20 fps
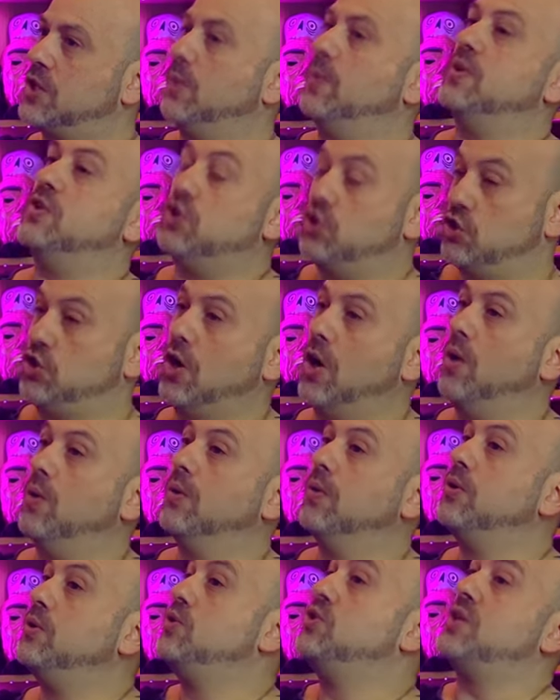so it's
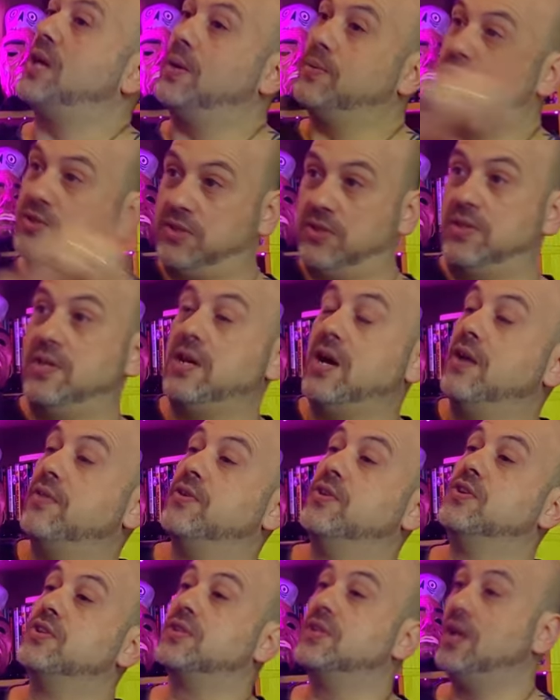Joel who shouts to the
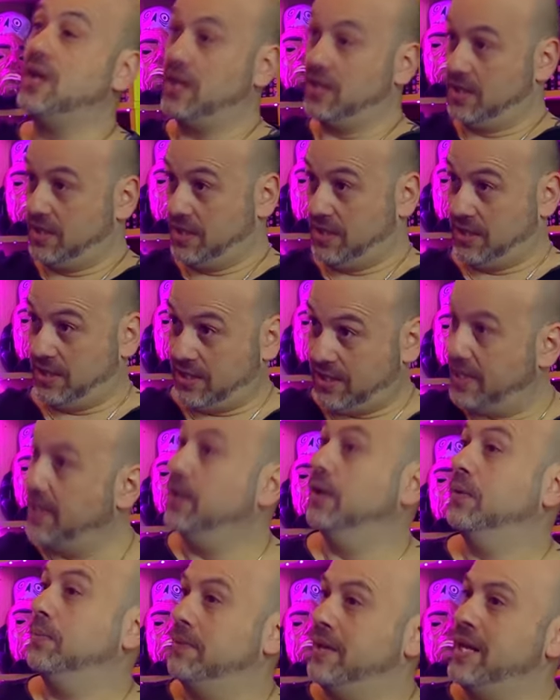others,
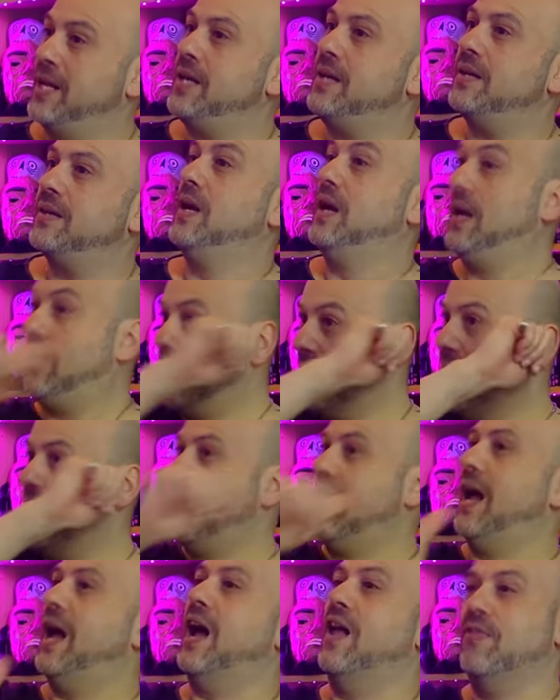"Kill me!"
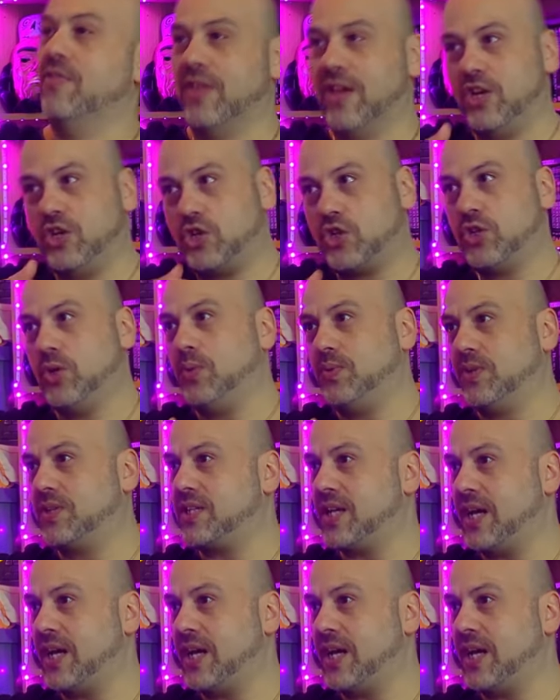and they shoot the